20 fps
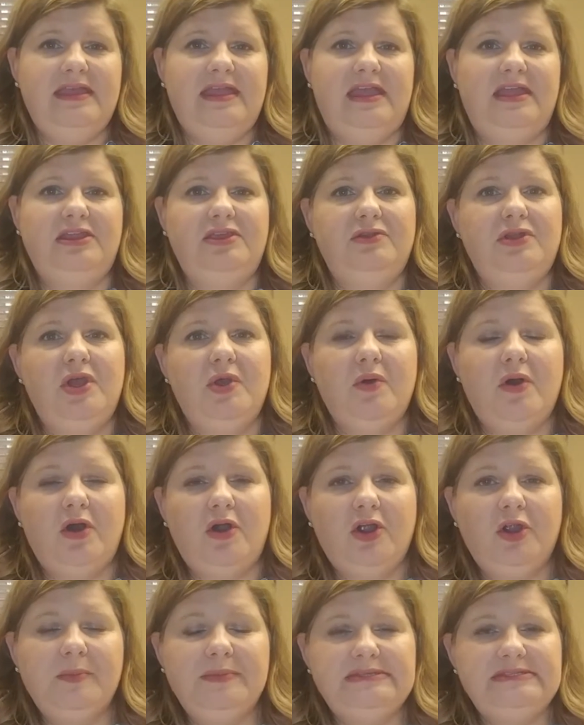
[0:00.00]
and you know
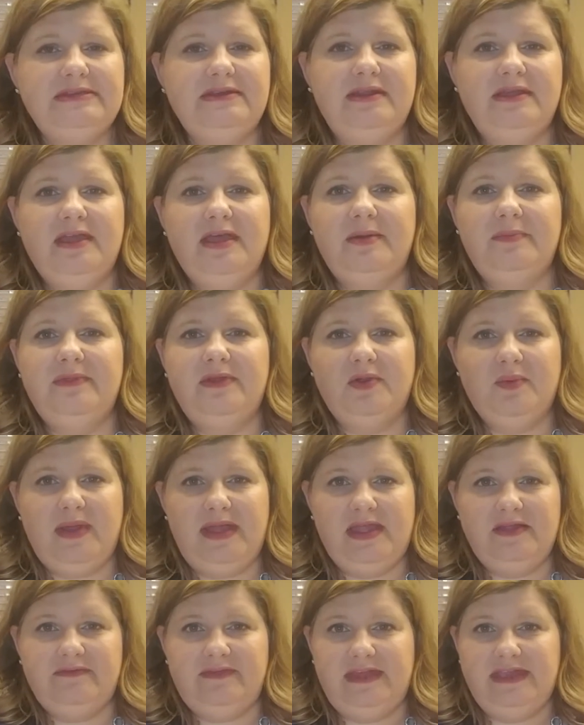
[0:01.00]
harm is going to come their
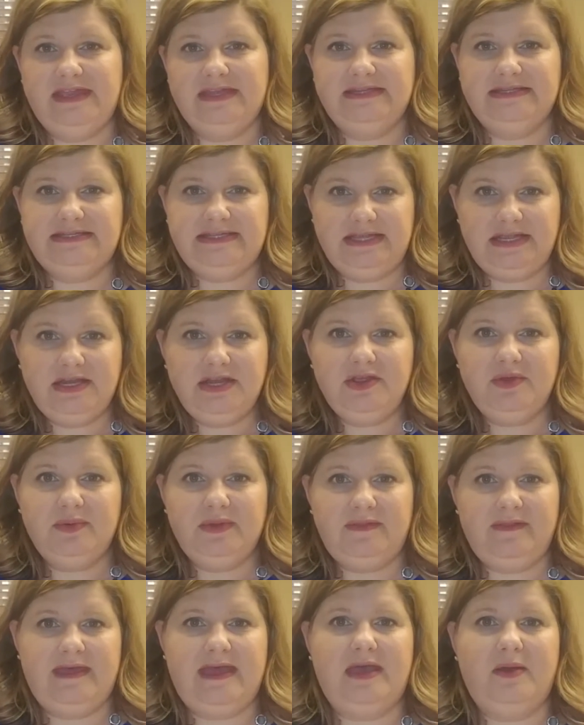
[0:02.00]
way if they continue
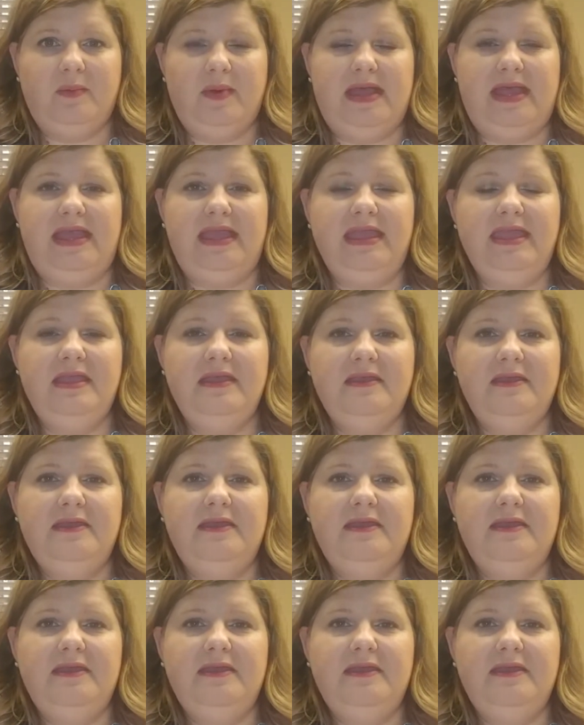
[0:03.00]
in that way,